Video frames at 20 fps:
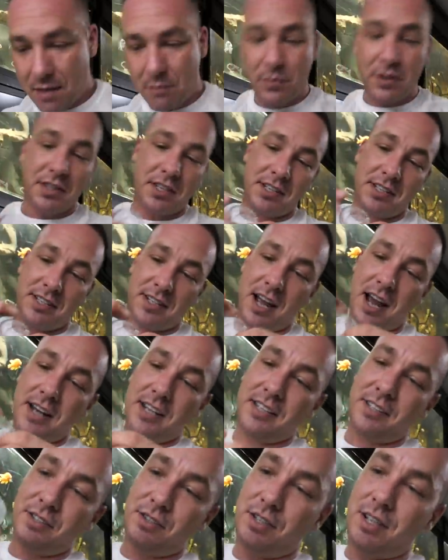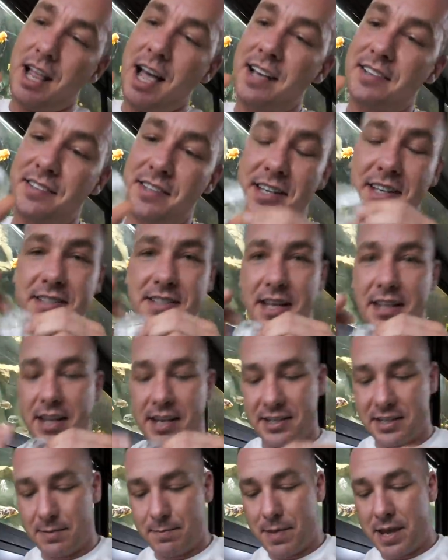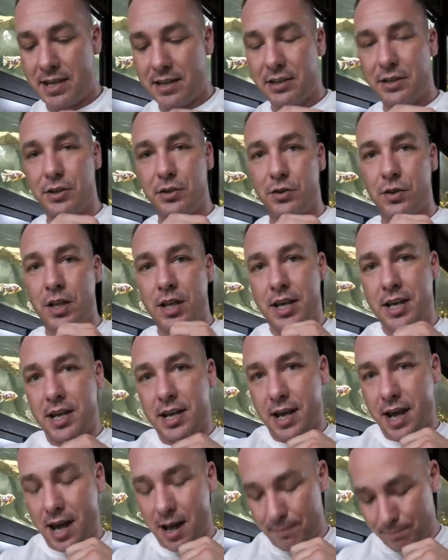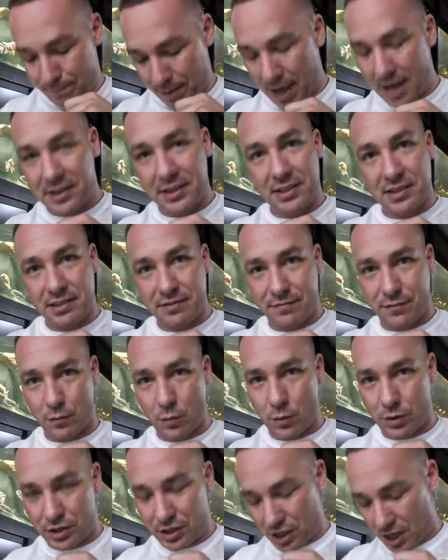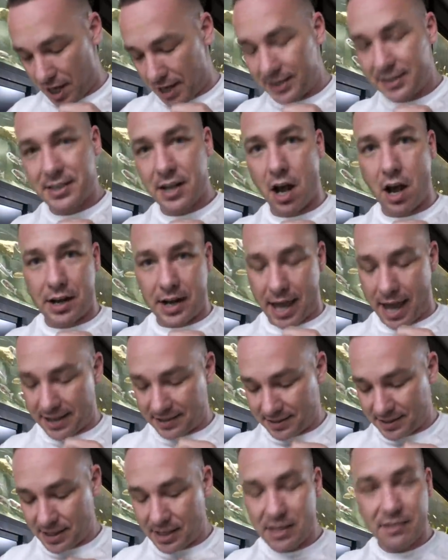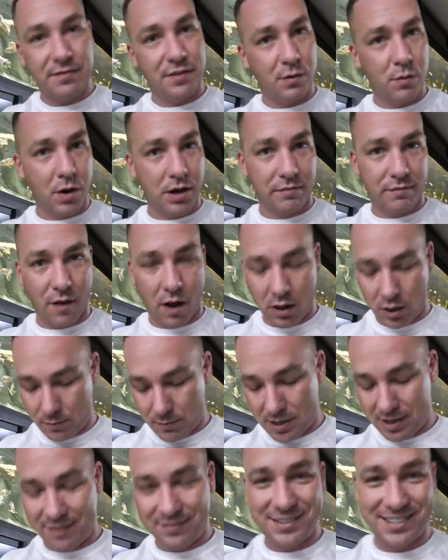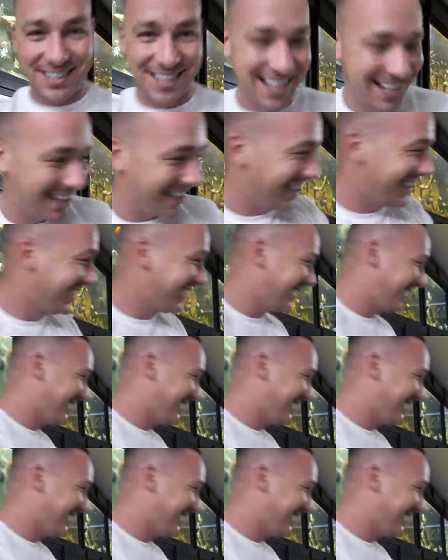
then with these tiny little glass things, I like to make little um, pendants for chains on Etsy if you want to follow me. I'm just kidding.